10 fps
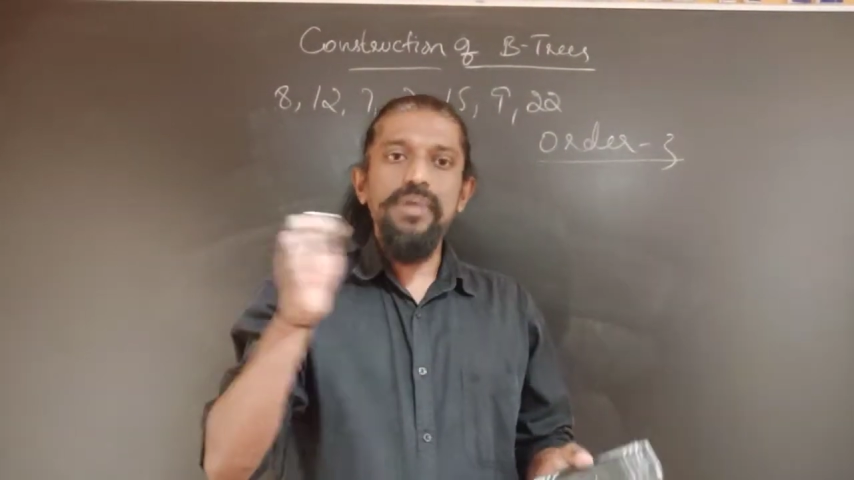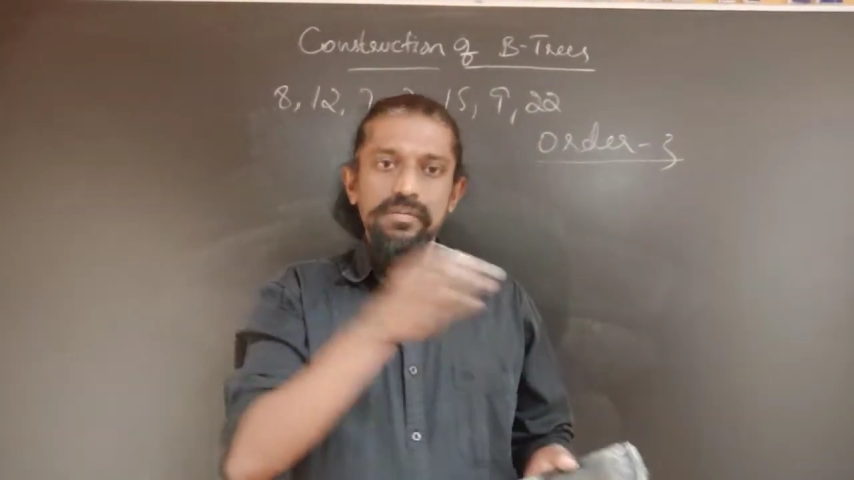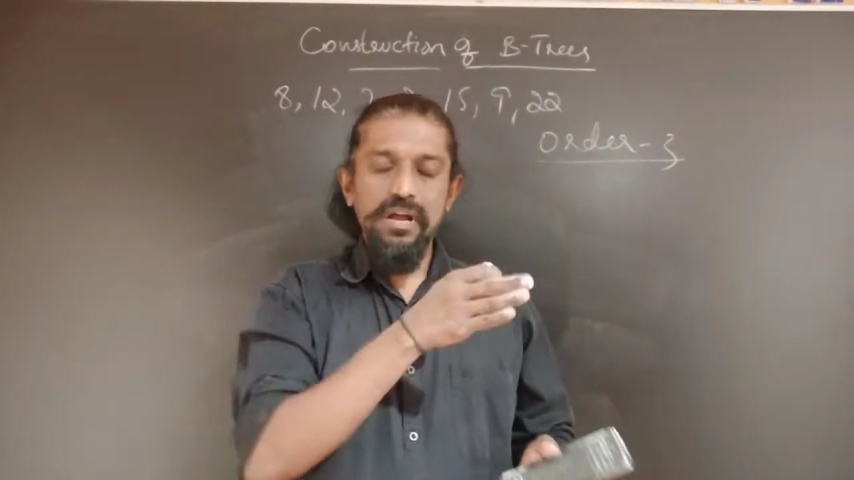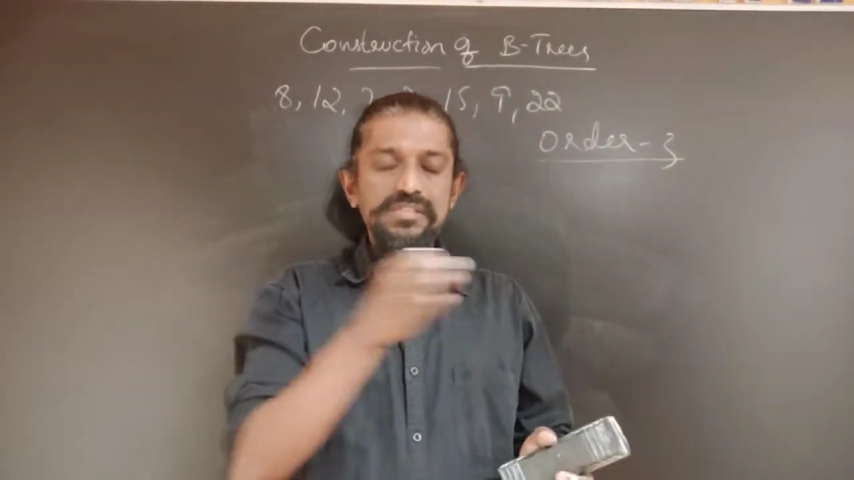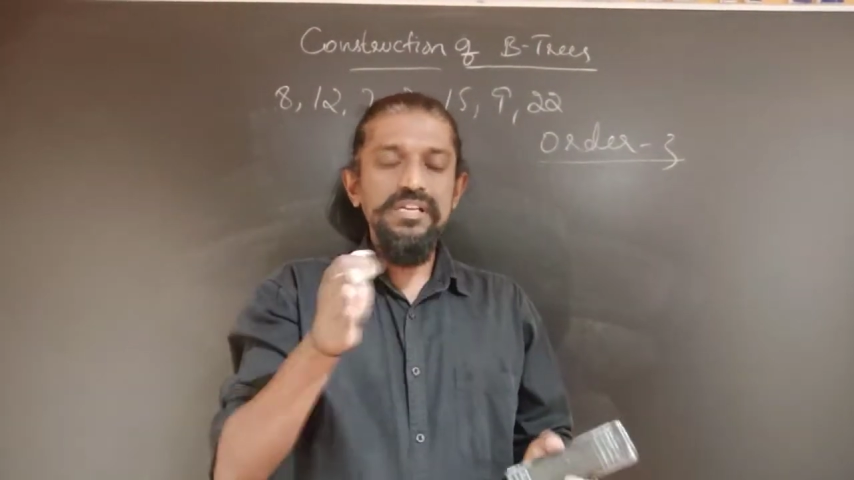
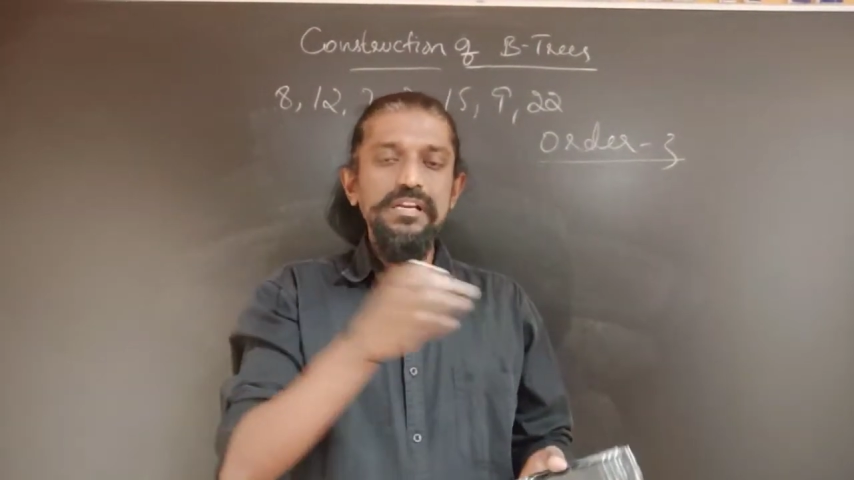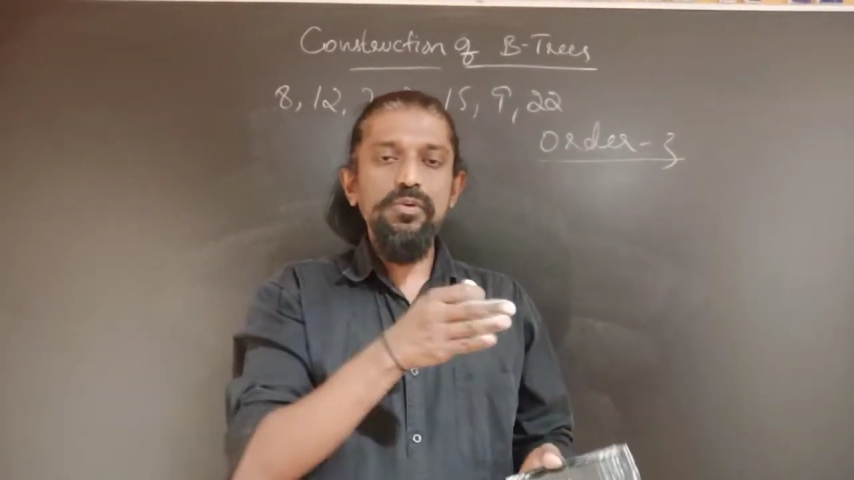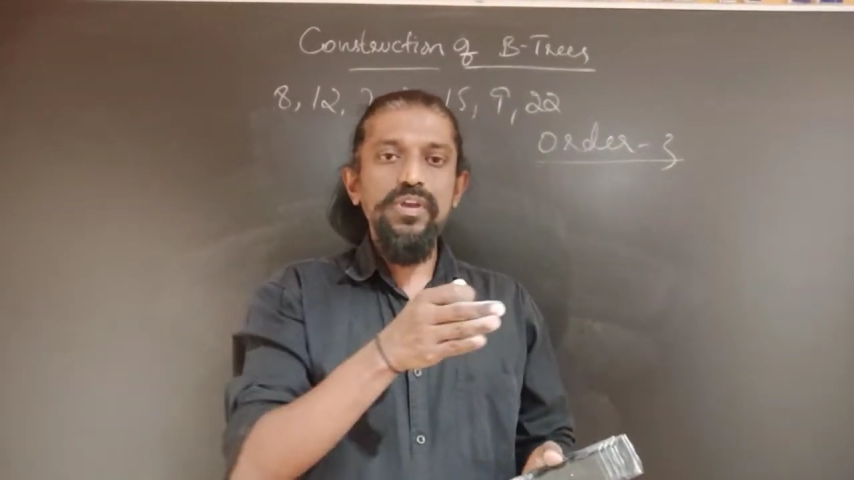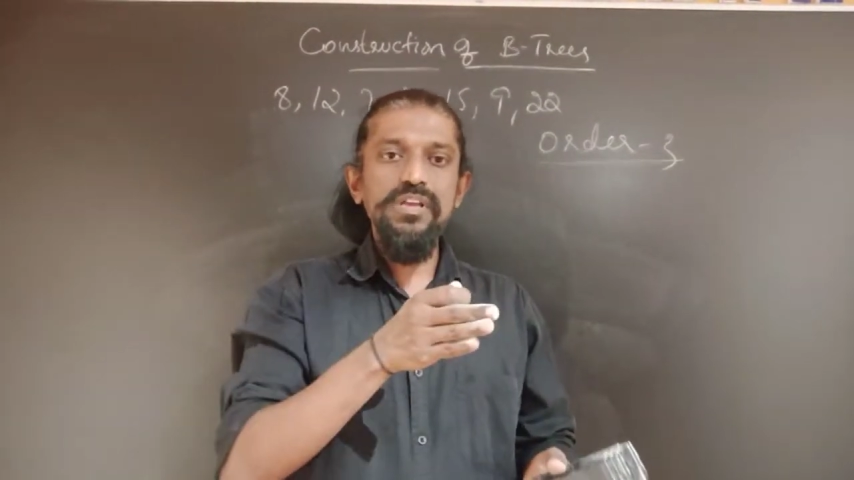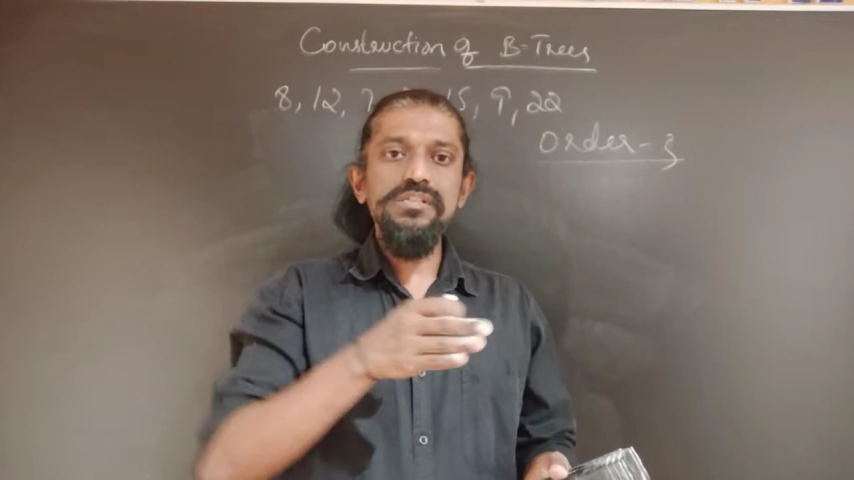
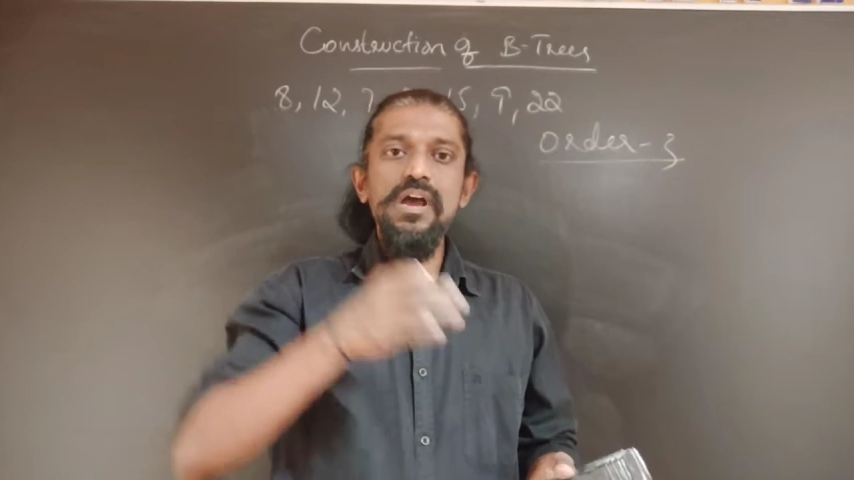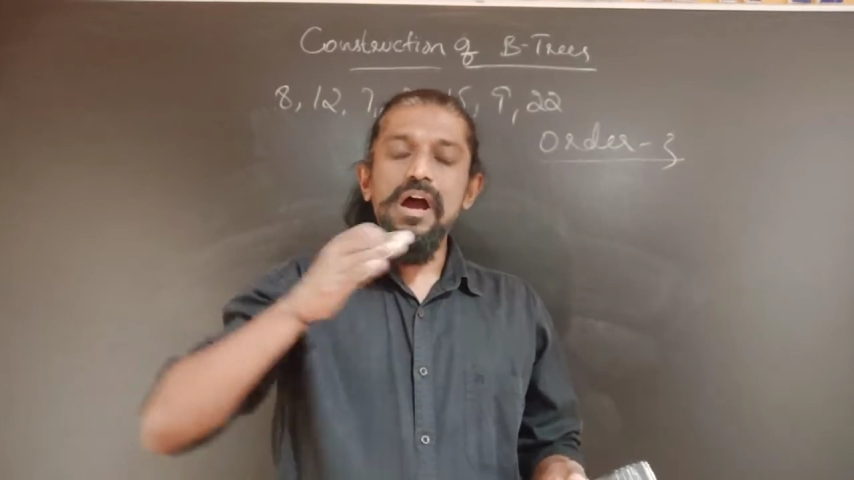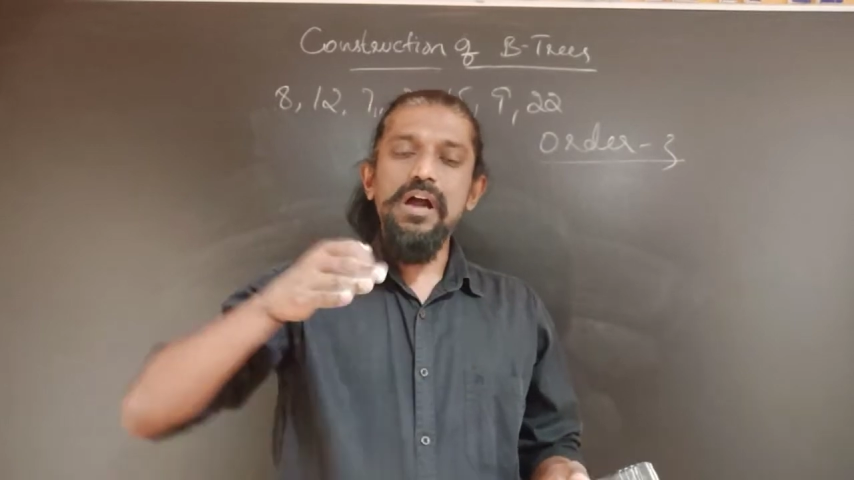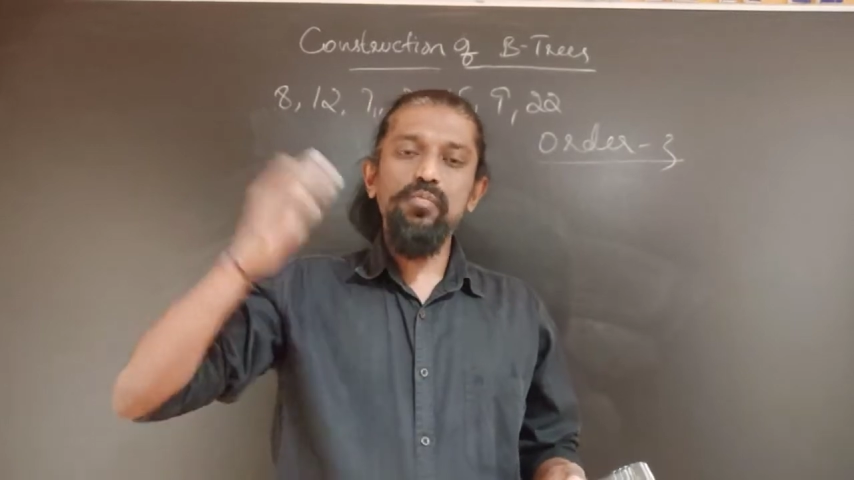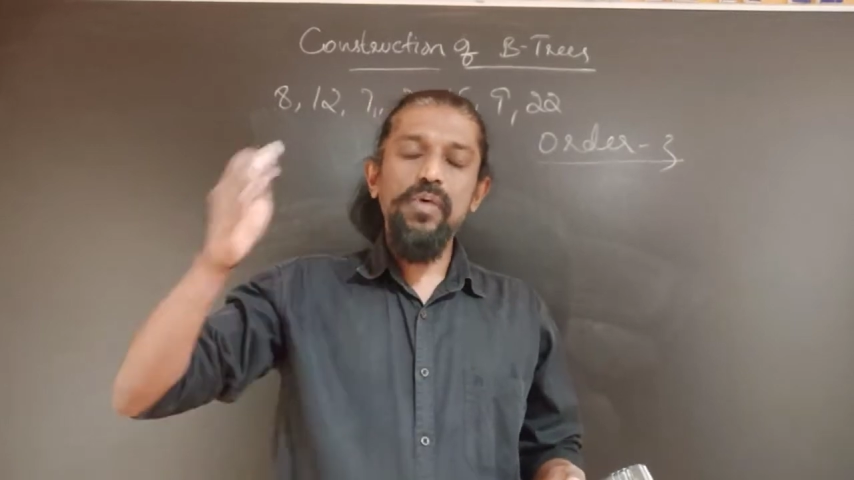consecutive keys,
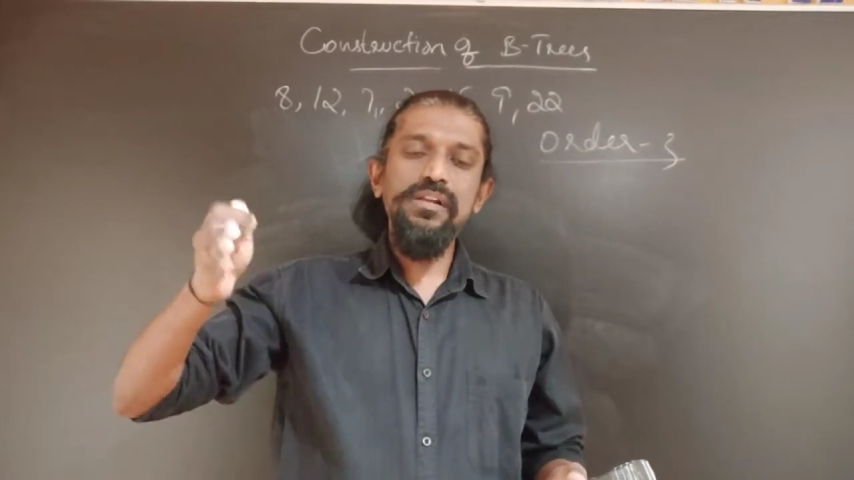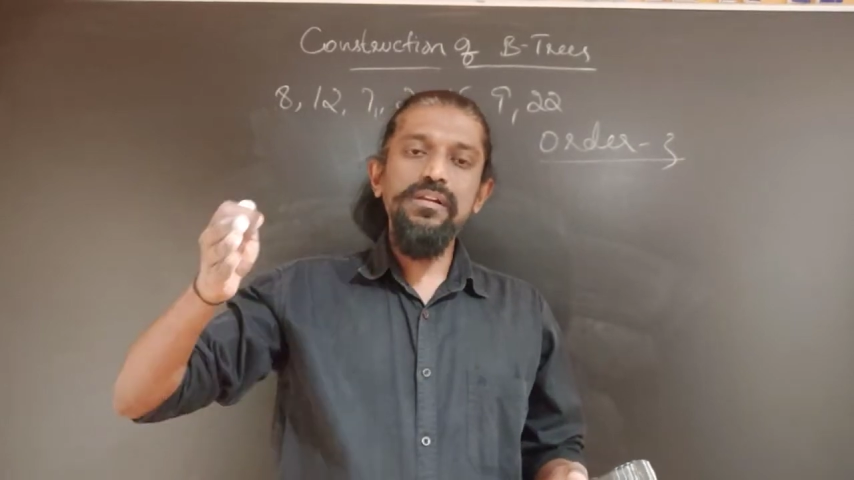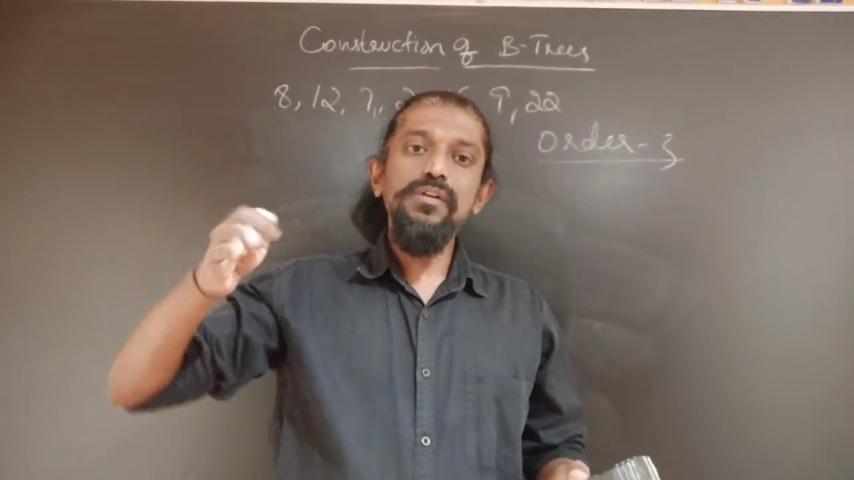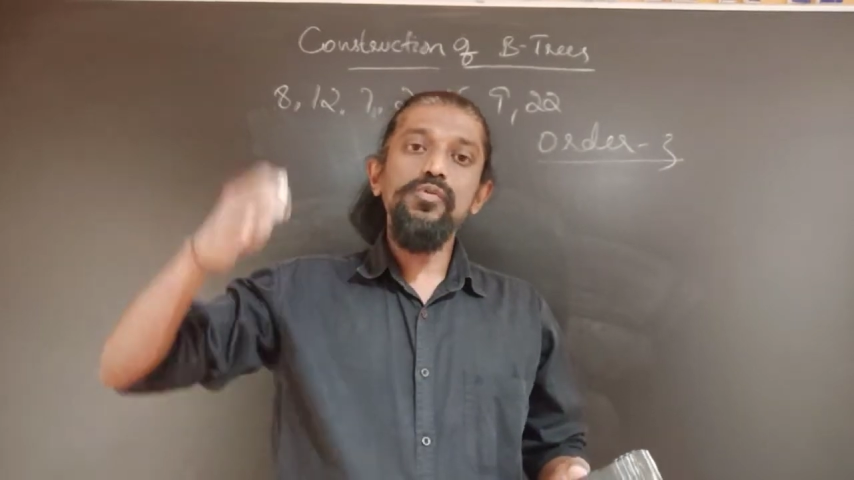and 1